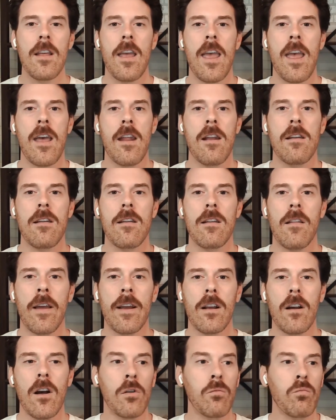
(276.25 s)
And,
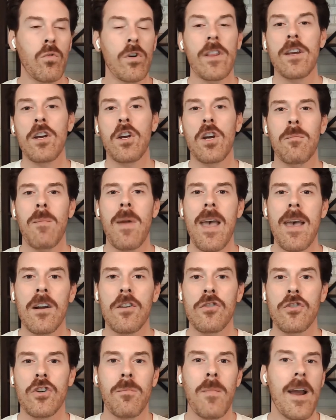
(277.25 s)
like, a really good
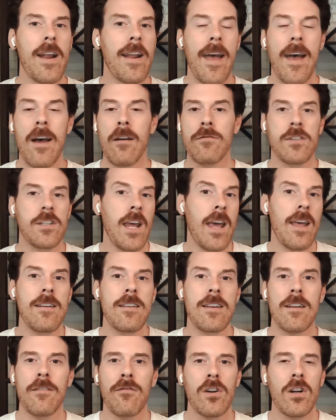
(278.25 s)
manager might have
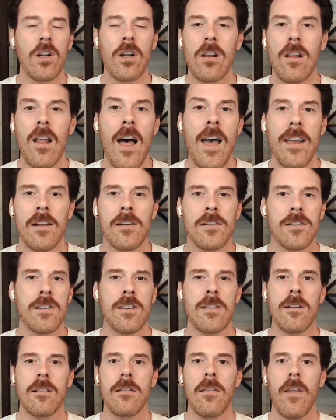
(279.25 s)
ten different clients,
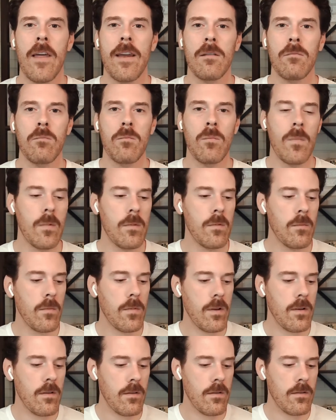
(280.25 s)
and, like,
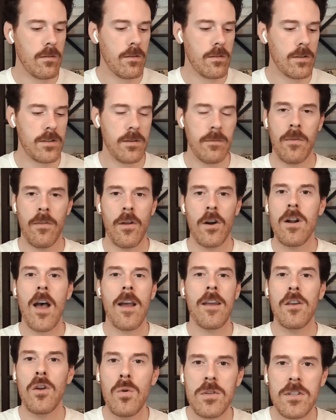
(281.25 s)
they're
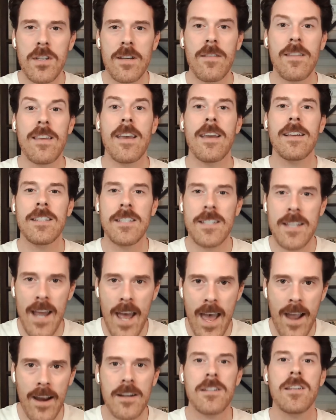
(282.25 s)
not using the
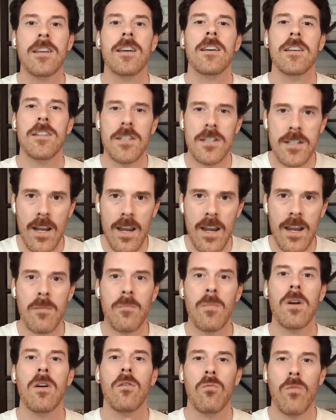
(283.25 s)
exact
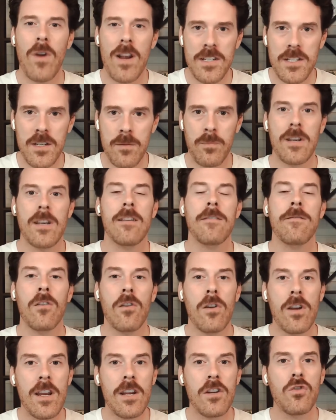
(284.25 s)
same recipe
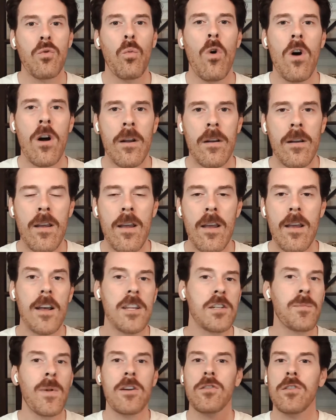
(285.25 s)
for each yeah. one.
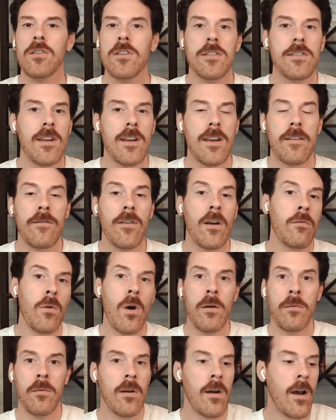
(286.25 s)
Especially, say, if I've,
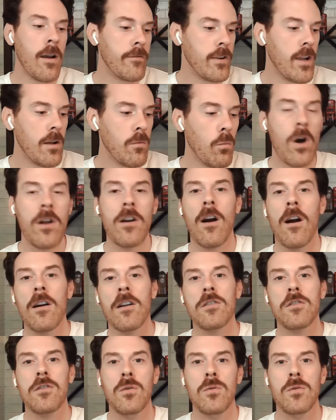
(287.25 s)
I've got one
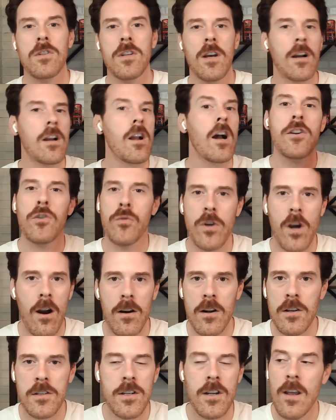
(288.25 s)
artist who's a country
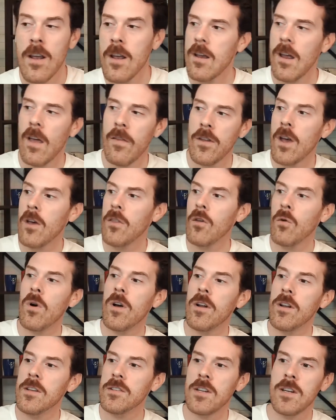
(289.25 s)
artist and the other
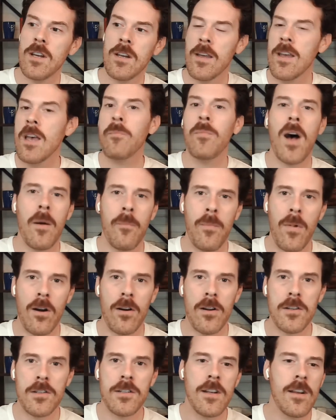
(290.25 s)
one is a hip hop
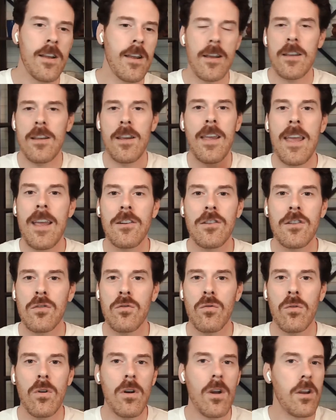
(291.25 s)
artist. You can't
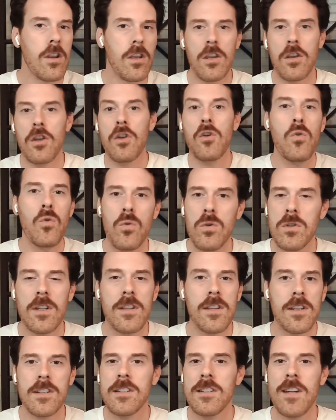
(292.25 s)
just
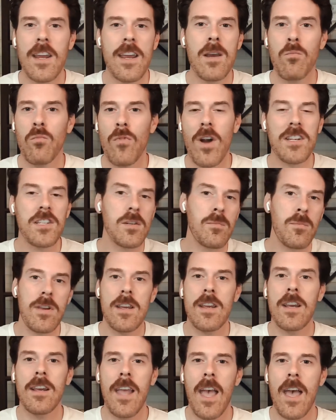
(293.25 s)
use the same
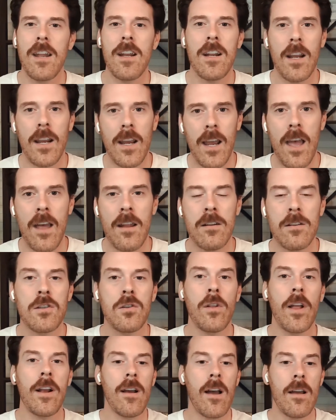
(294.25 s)
recipe again and again.
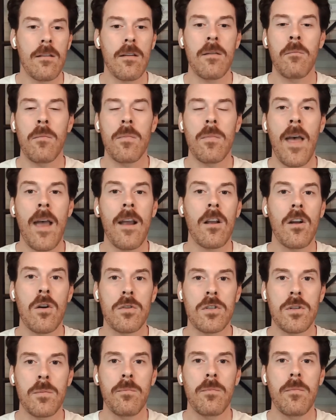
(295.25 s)
So, like, and that
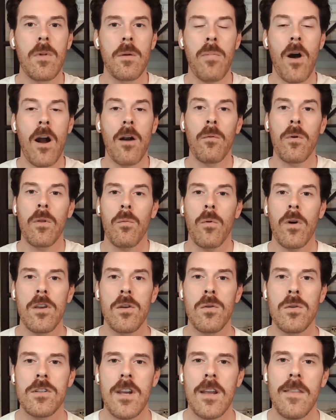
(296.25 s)
goes part with what
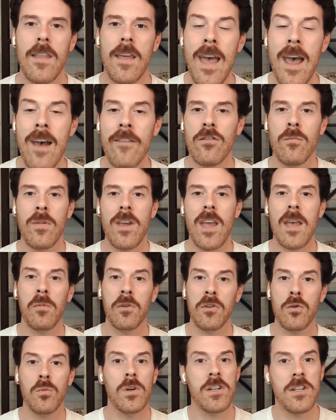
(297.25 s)
you said. They have to be able
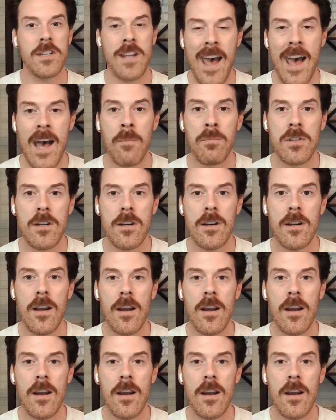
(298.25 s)
to adapt.